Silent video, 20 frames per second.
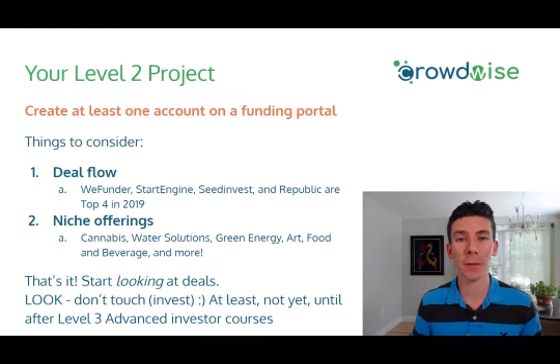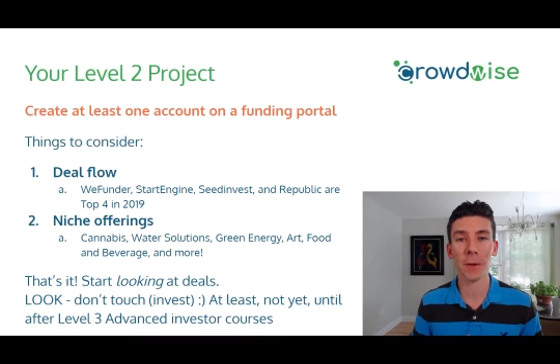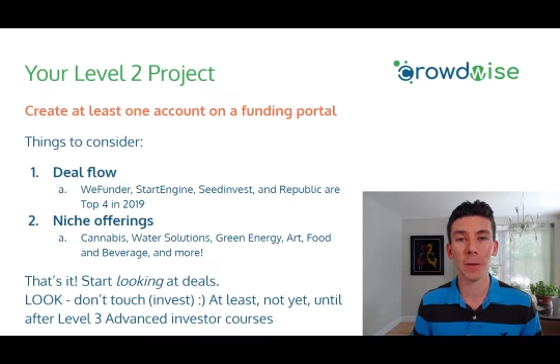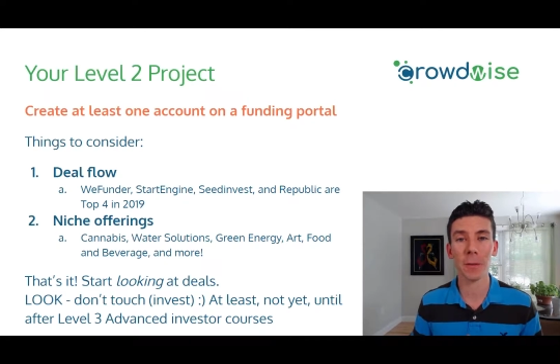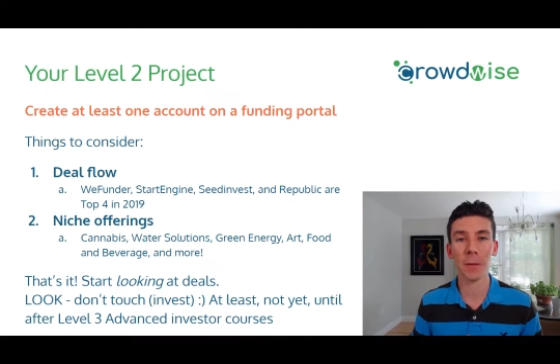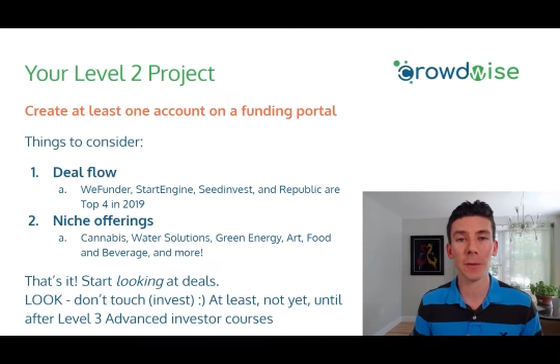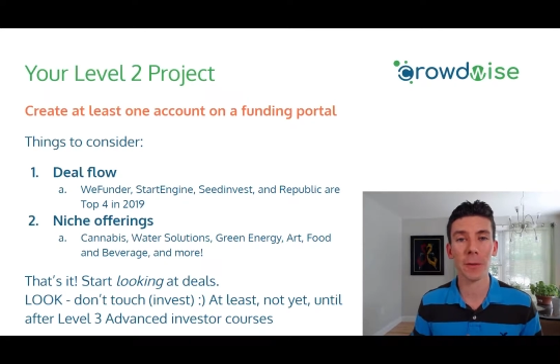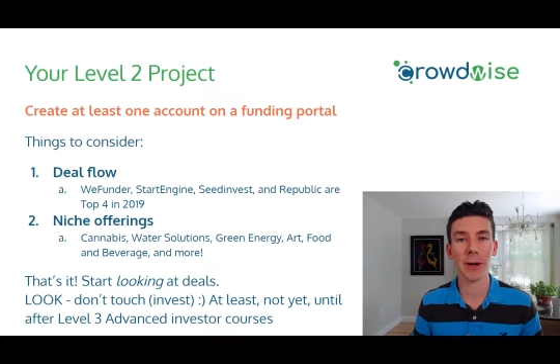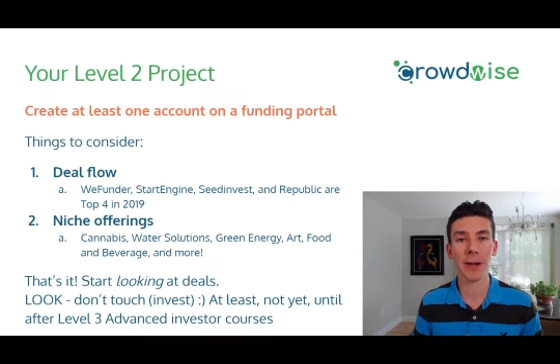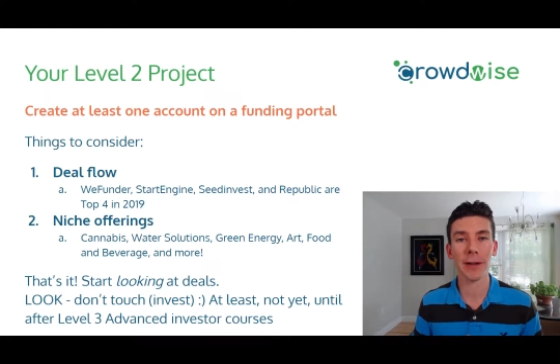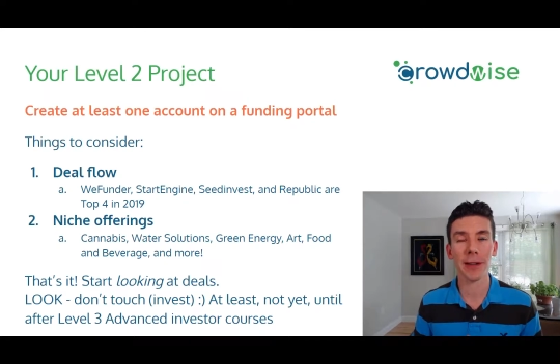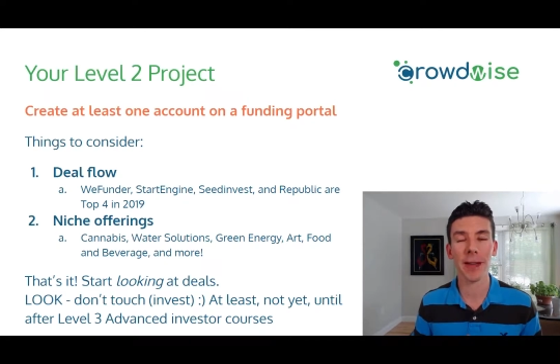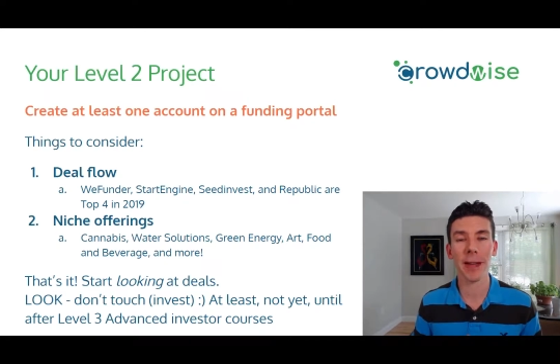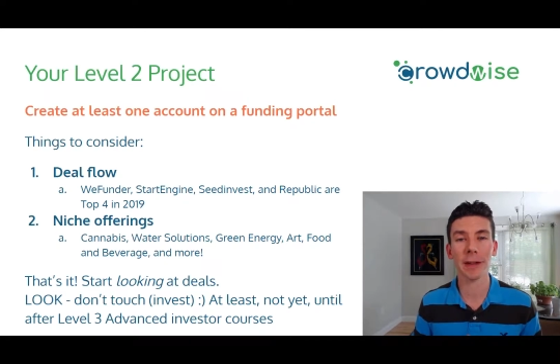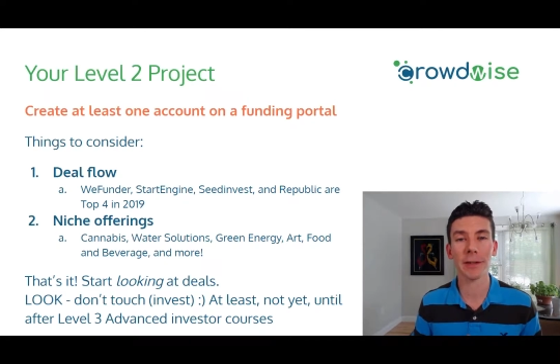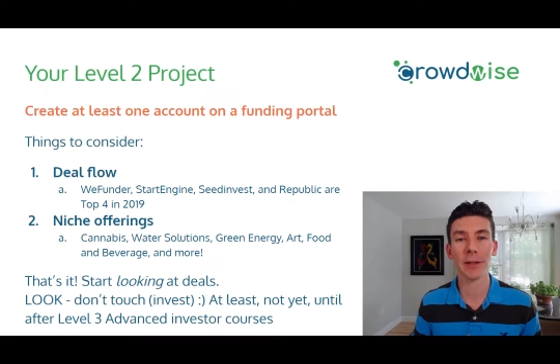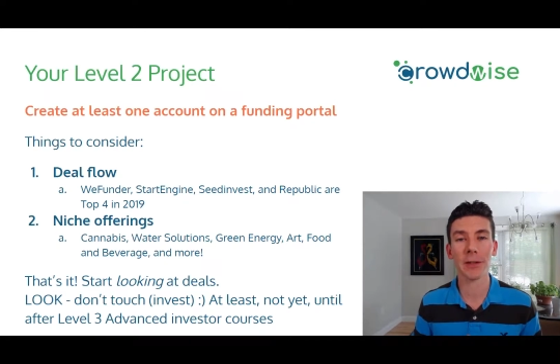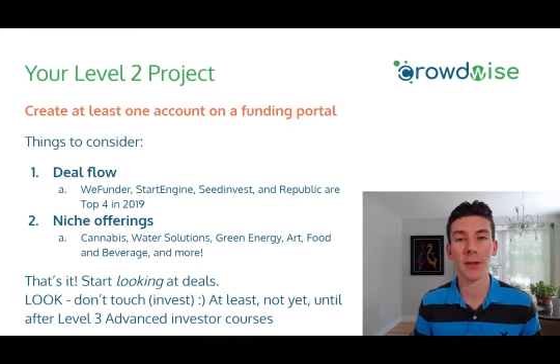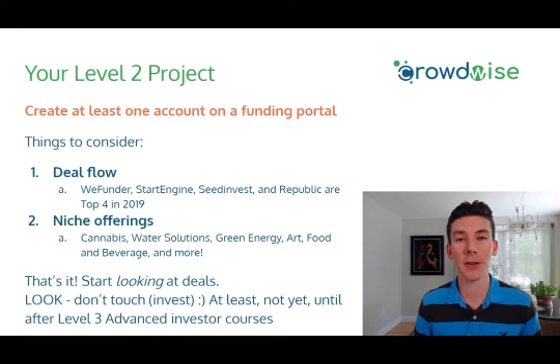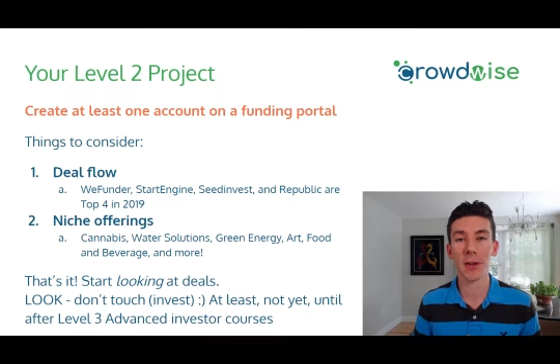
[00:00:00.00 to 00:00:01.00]
few free
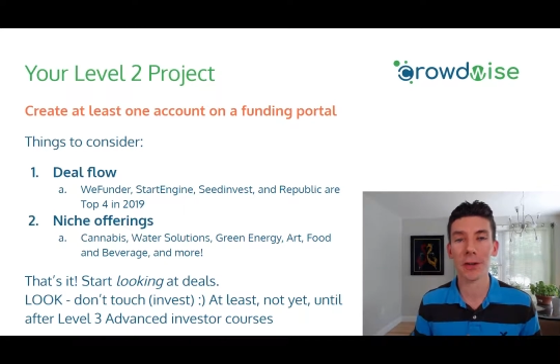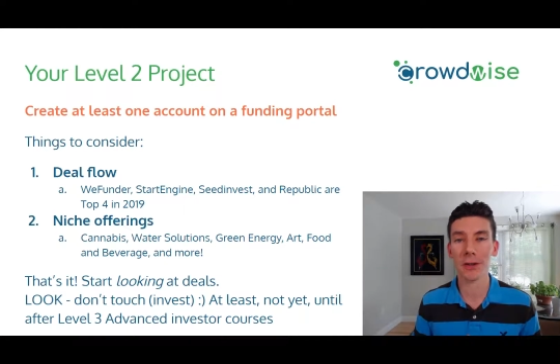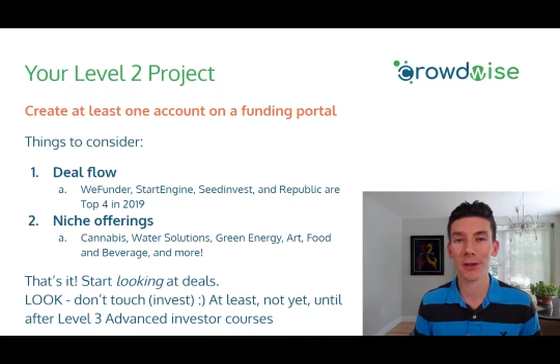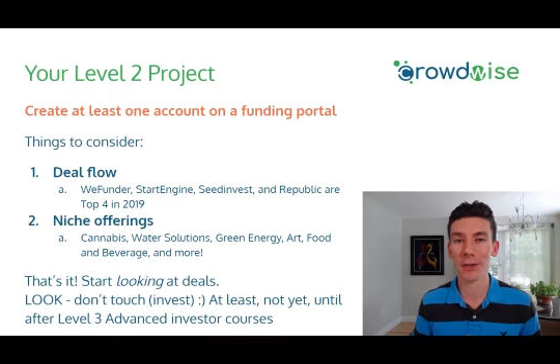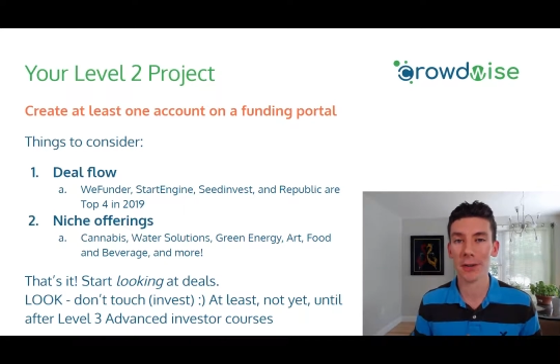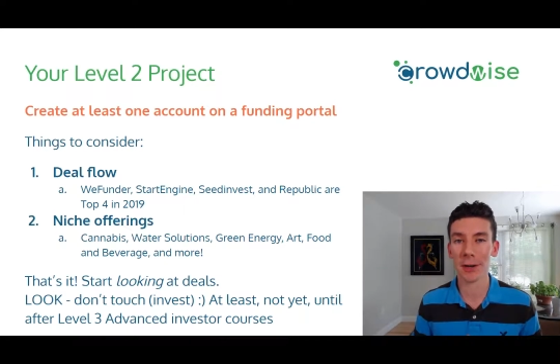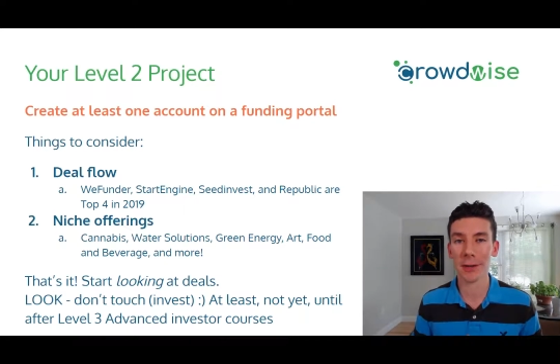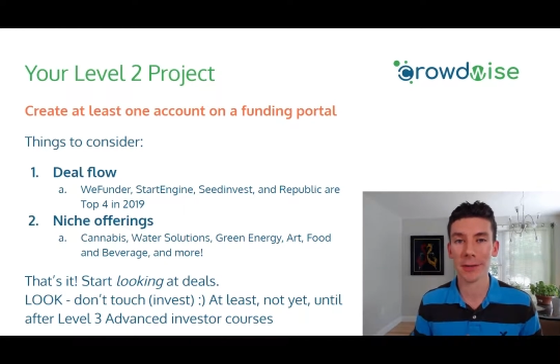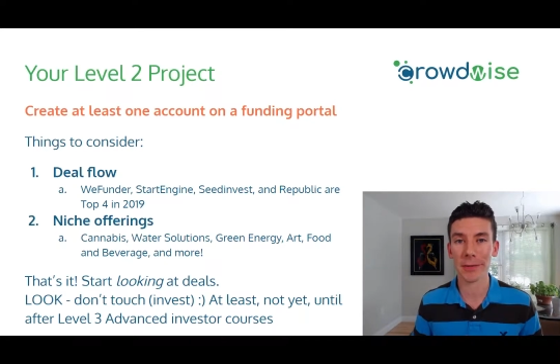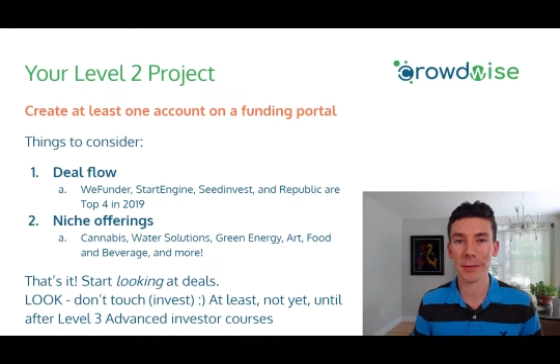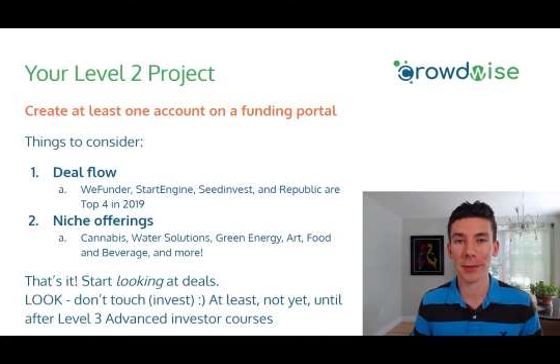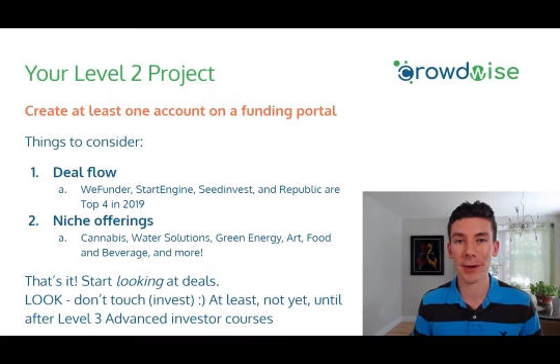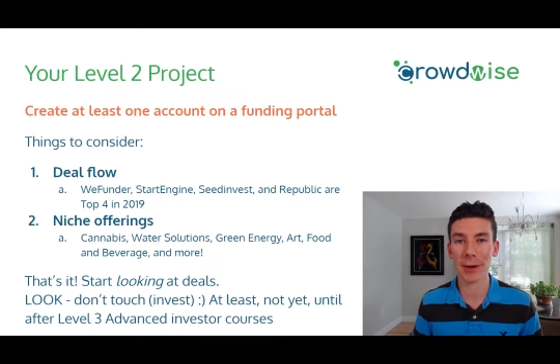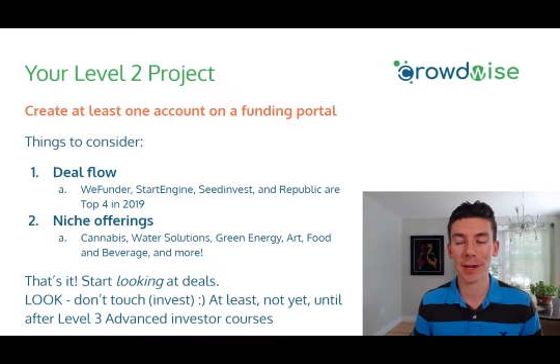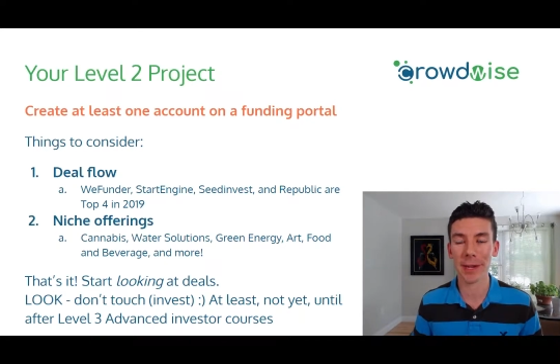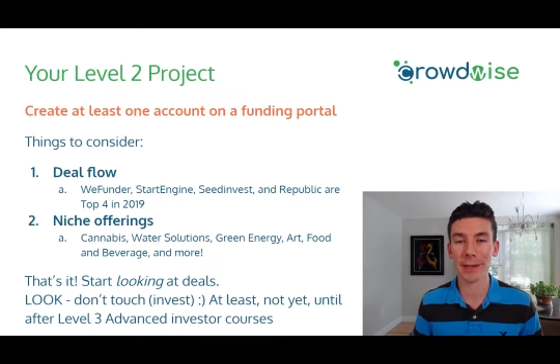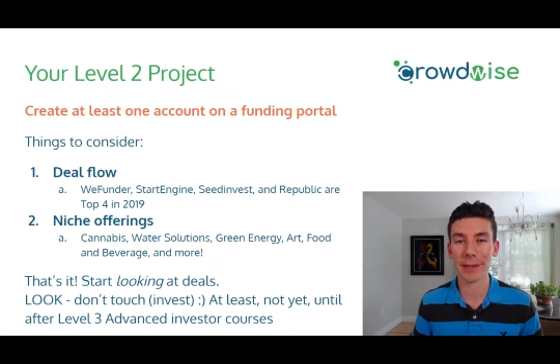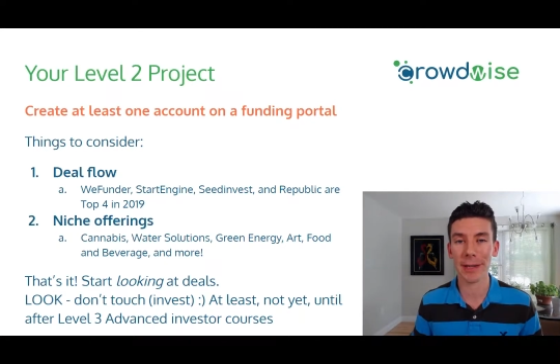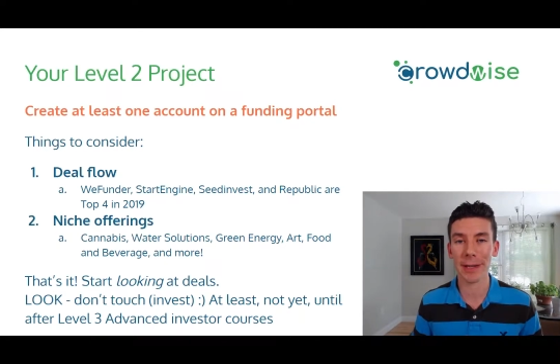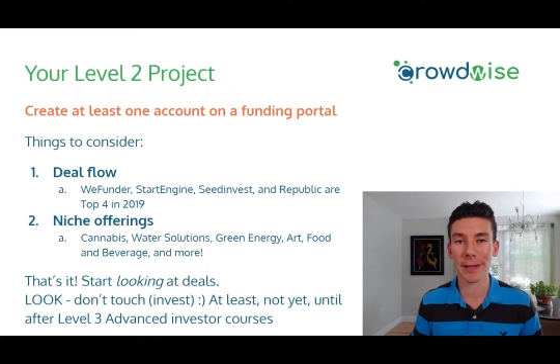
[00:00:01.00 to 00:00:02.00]
accounts so you can start
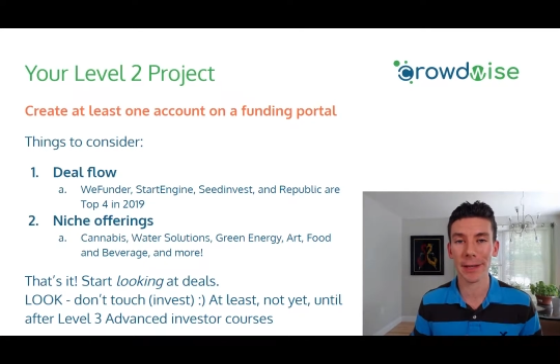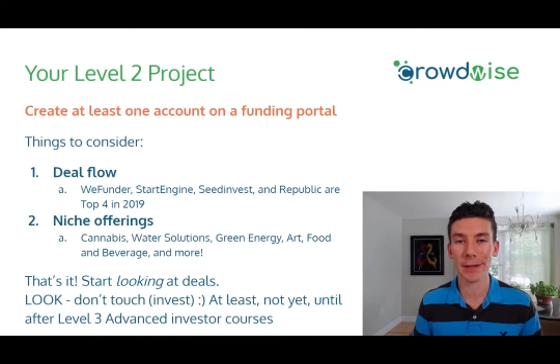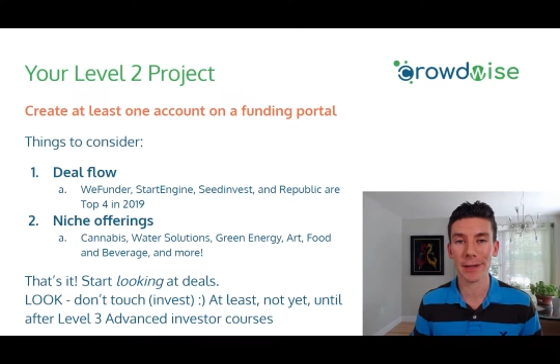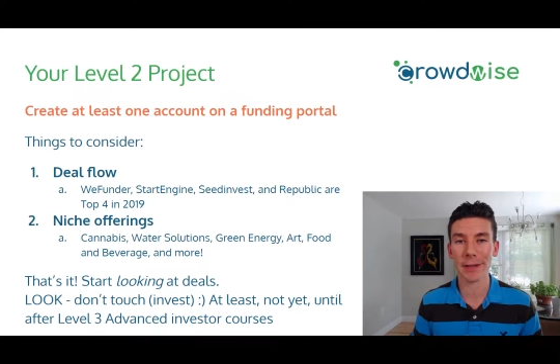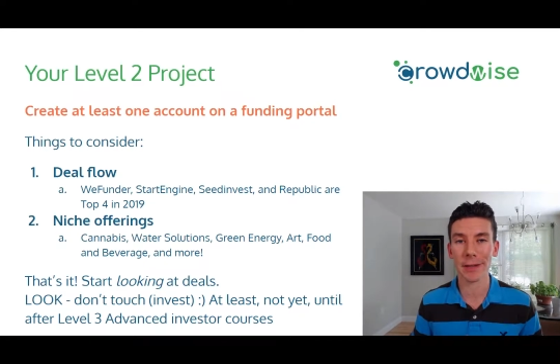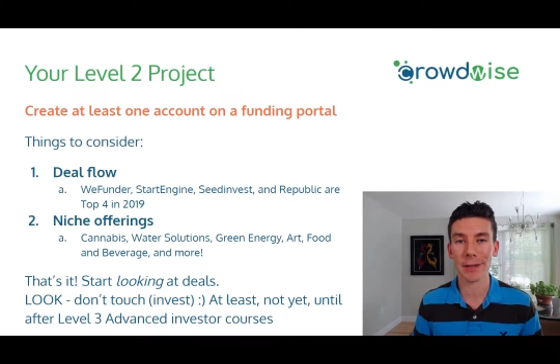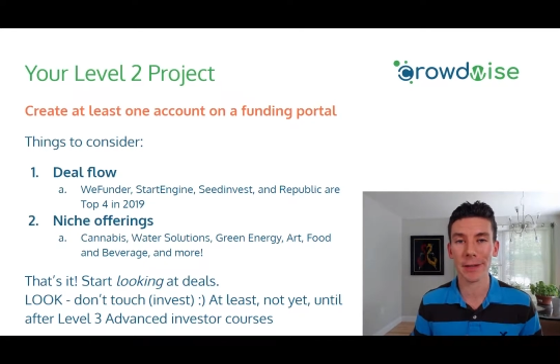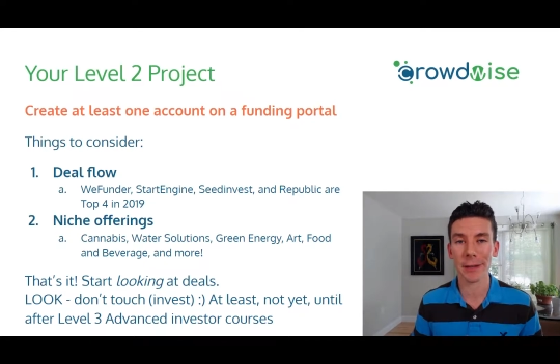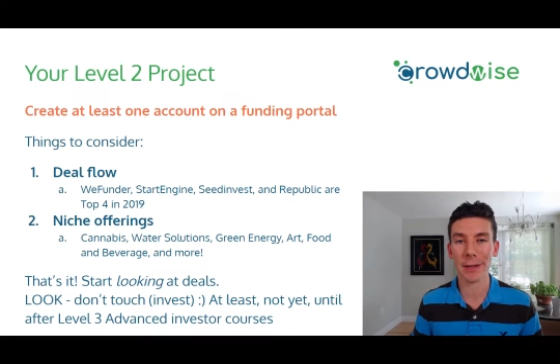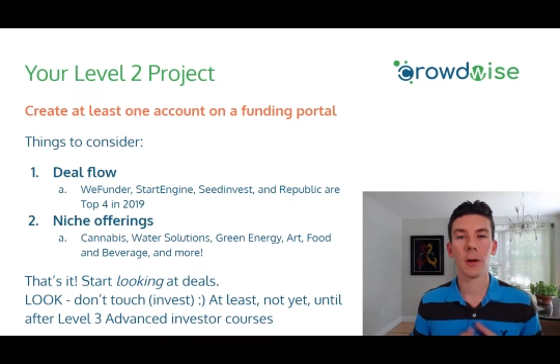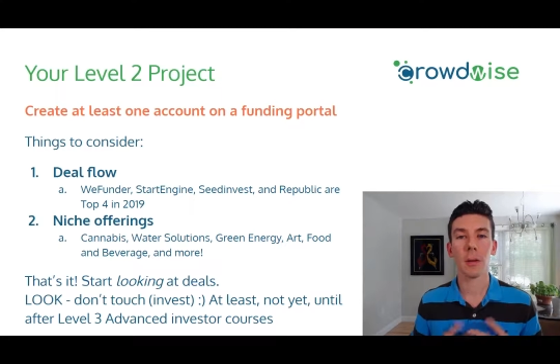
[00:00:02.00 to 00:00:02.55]
screening deals.